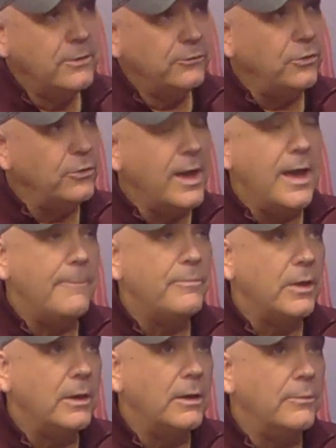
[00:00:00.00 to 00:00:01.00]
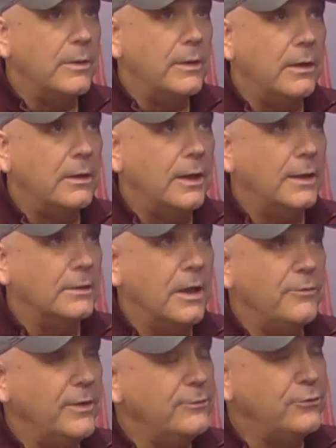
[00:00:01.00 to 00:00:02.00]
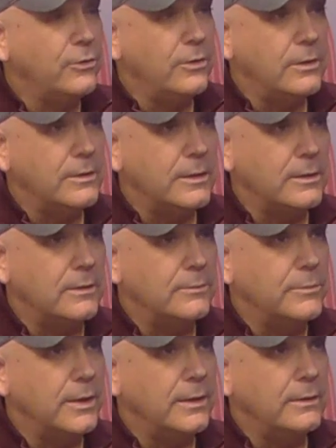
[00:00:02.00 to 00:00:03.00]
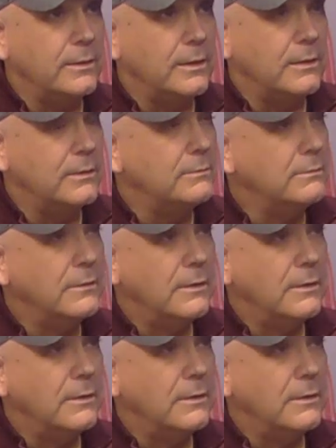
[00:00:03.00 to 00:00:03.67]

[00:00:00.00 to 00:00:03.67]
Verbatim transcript: So yeah, um, uh, I love Easter, um, and uh,